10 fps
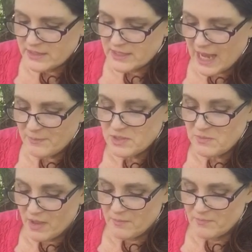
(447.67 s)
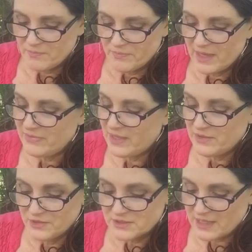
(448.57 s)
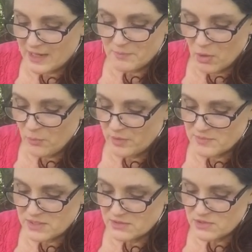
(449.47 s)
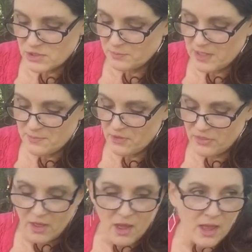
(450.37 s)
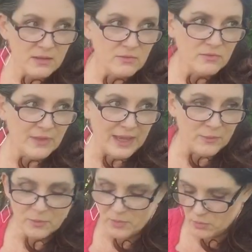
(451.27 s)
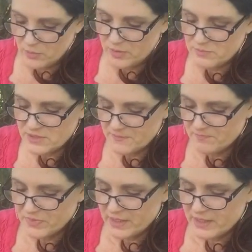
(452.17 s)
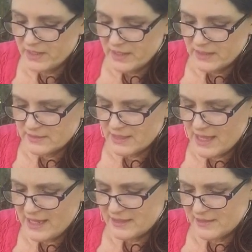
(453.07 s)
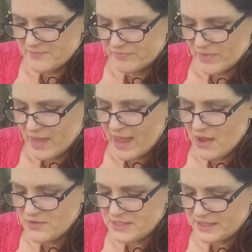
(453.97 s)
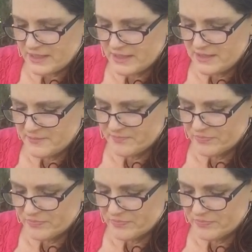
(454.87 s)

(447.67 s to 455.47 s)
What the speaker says: typed them up and they looked like poems. So people thought they were poems. Like, how did,